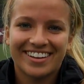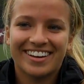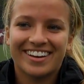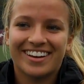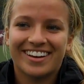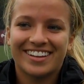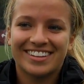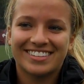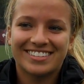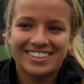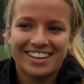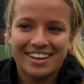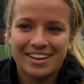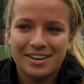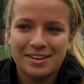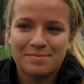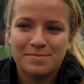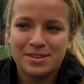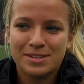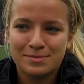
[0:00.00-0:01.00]
Good. It's like
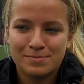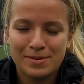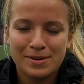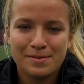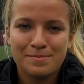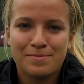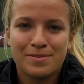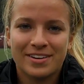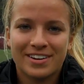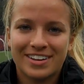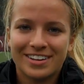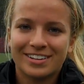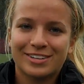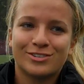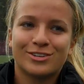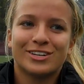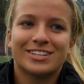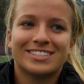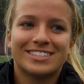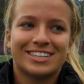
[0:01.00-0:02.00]
it's been a pretty good
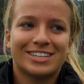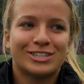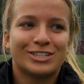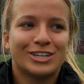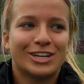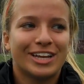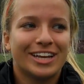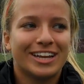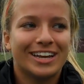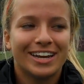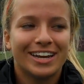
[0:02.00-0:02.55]
transition.